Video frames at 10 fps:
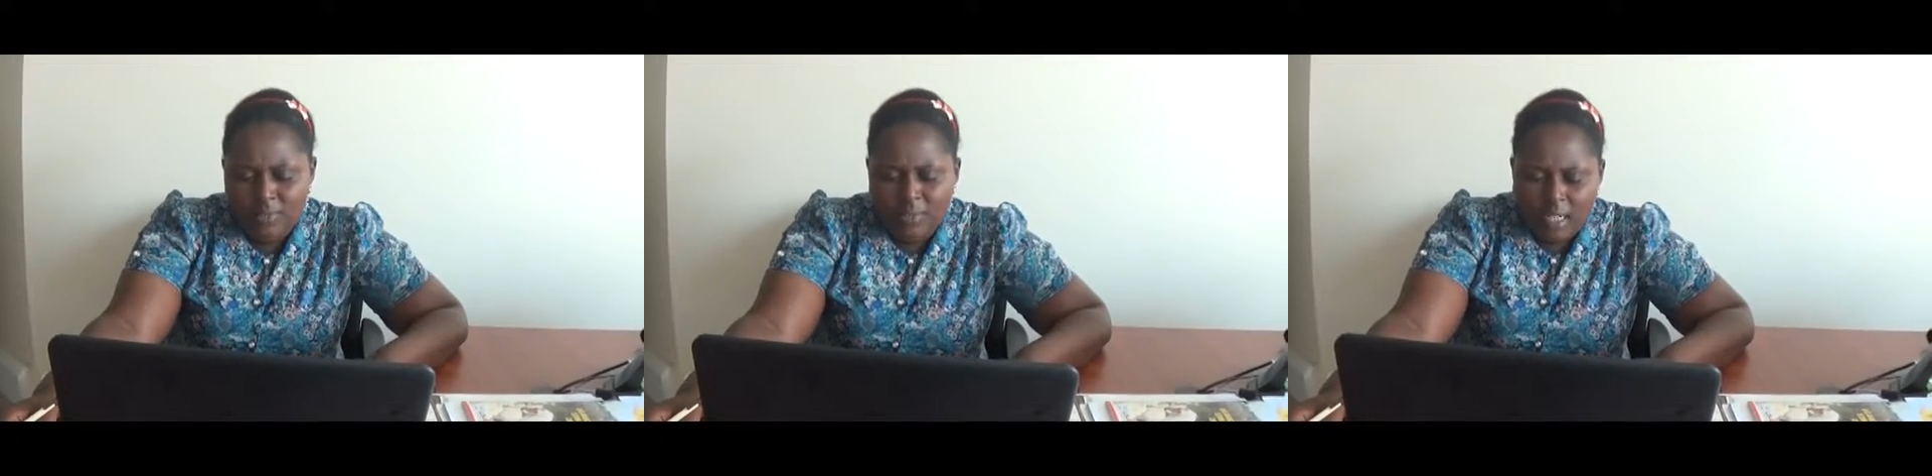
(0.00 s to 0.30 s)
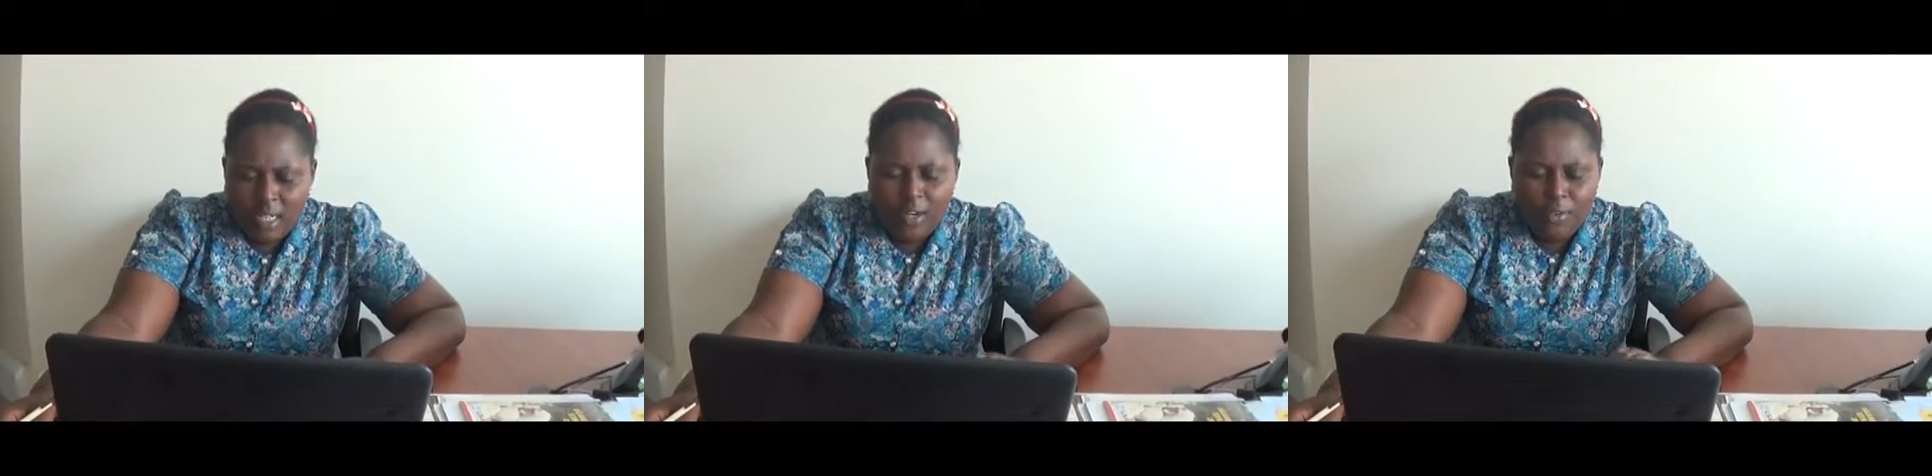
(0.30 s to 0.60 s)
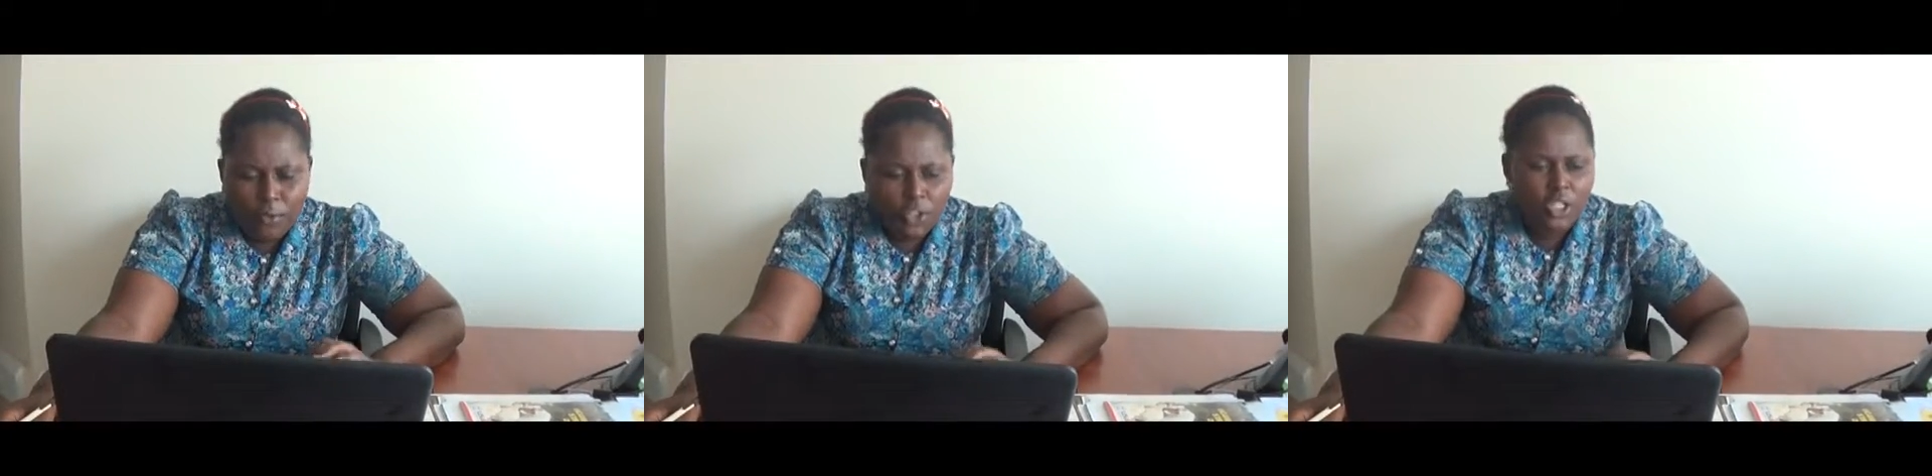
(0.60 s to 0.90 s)
very
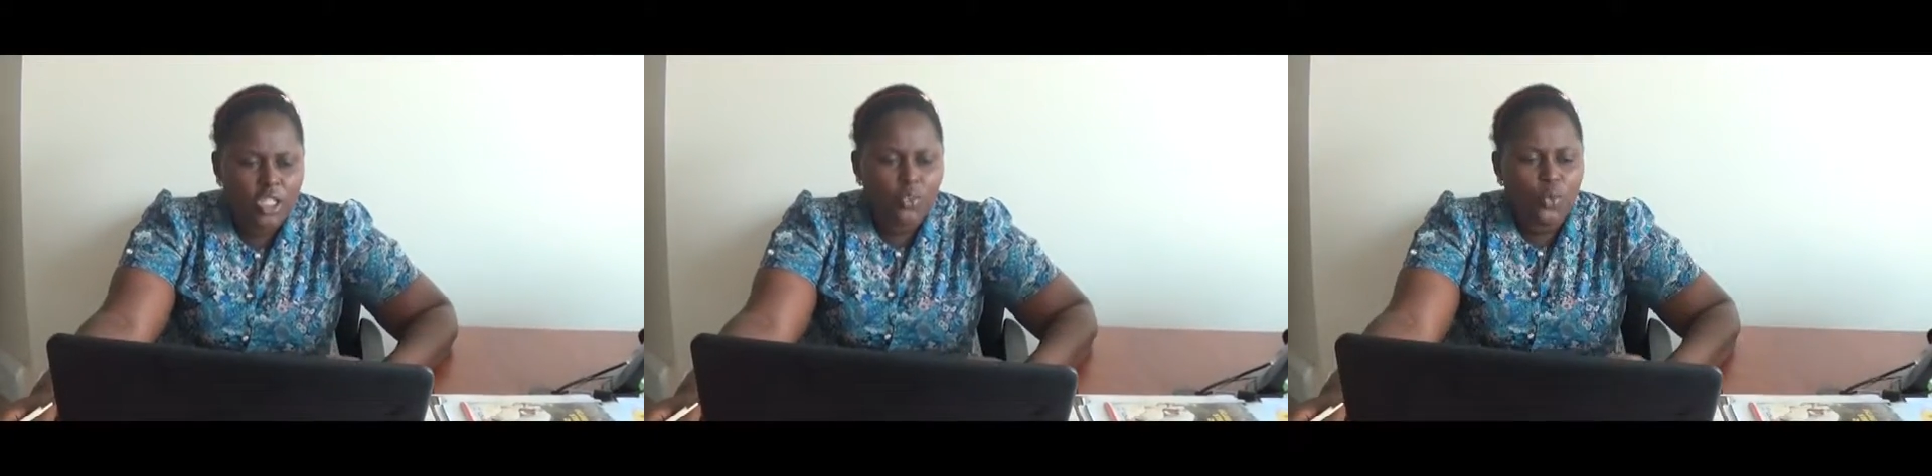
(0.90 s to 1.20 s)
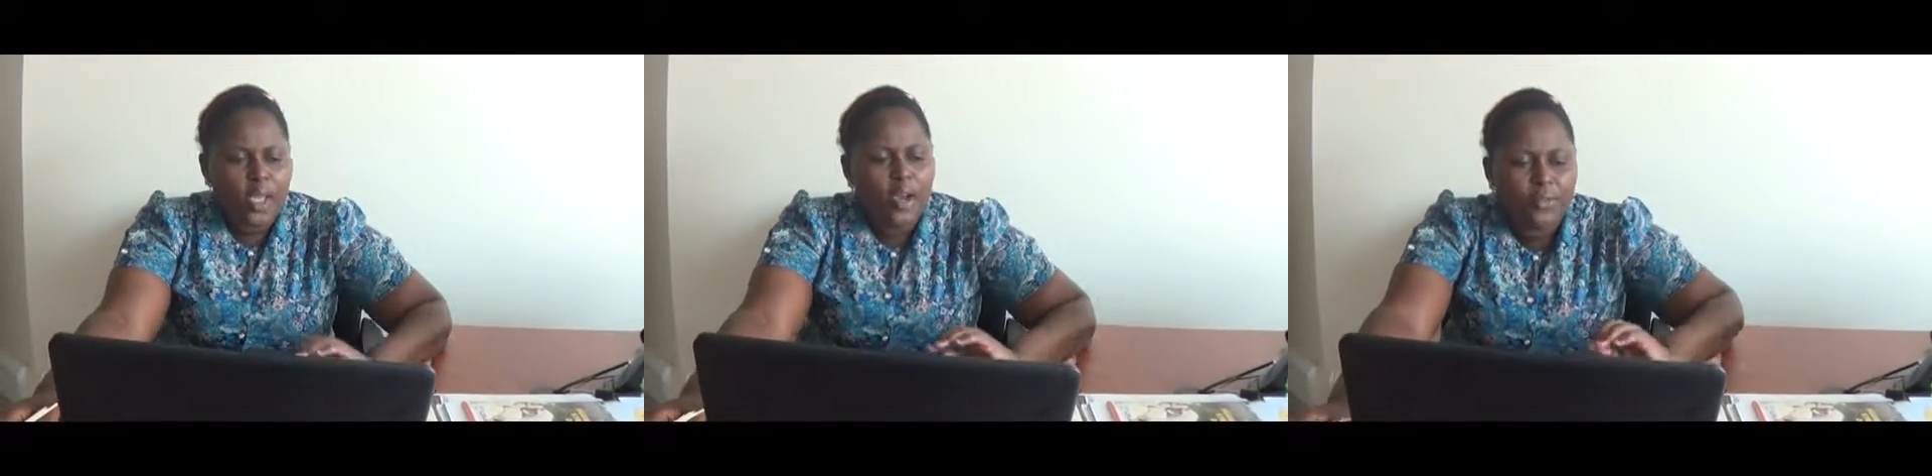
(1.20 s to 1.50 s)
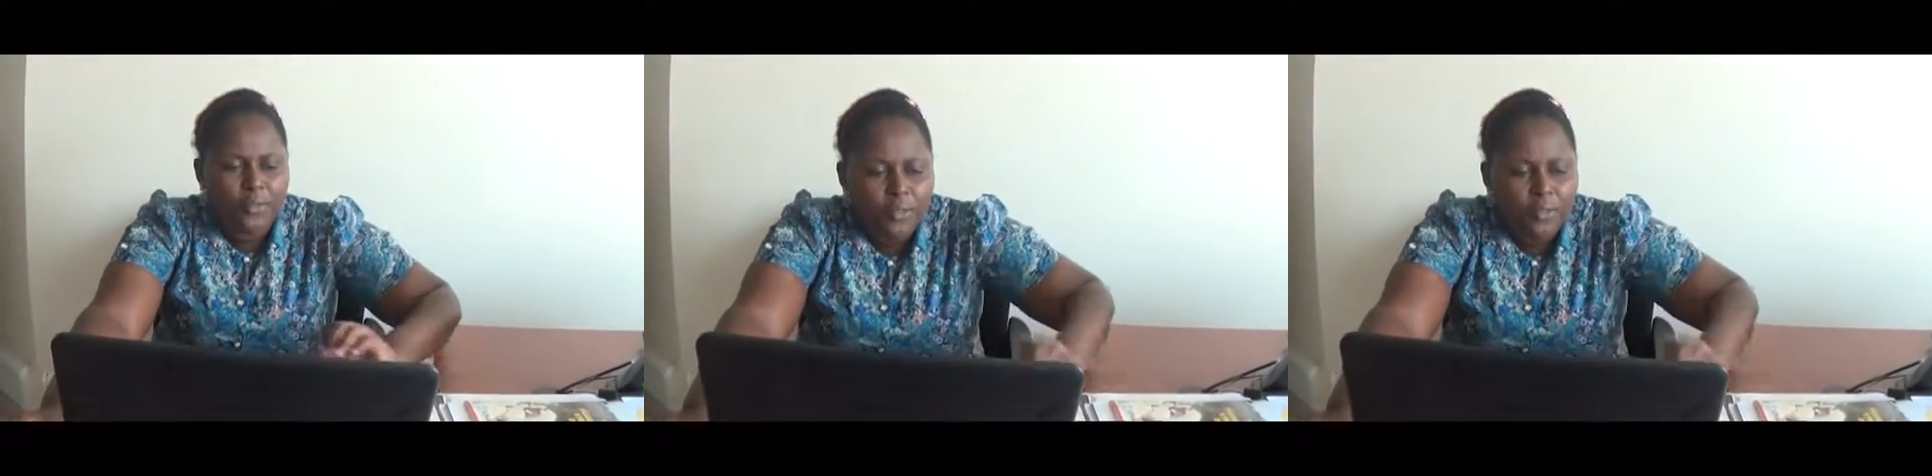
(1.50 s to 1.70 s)
unfortunate we have